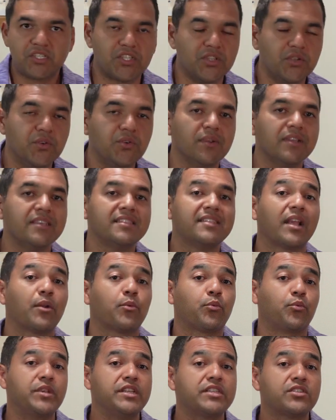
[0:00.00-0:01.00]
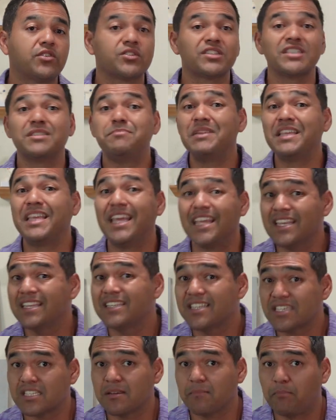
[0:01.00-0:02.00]
two is that research is beginning
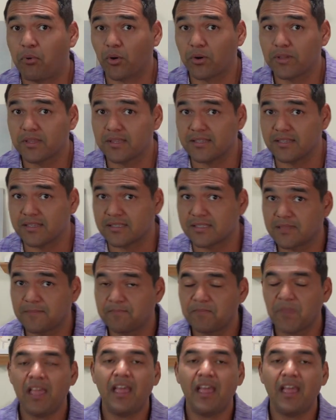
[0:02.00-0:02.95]
to support this.